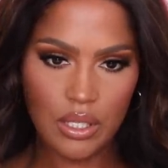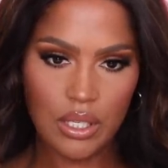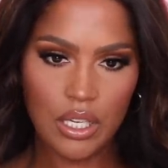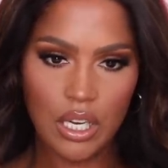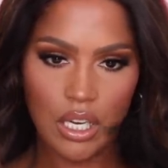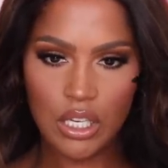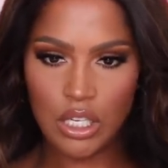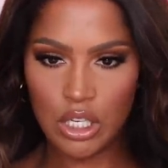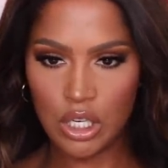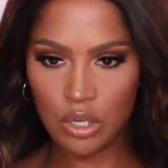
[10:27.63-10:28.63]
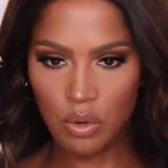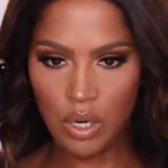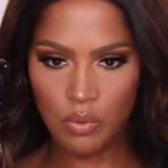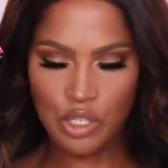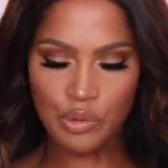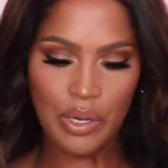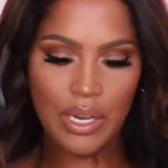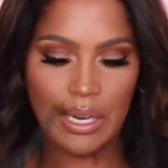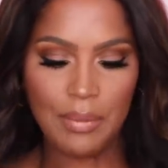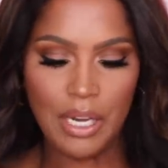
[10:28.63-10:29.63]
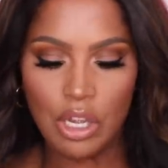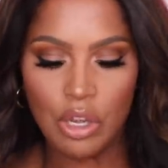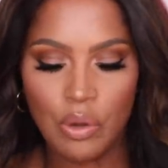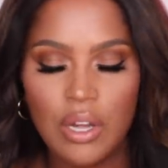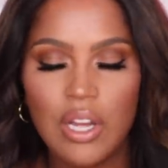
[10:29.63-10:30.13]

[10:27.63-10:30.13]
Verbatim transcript: Okay, is it this one? Which one? Let me know.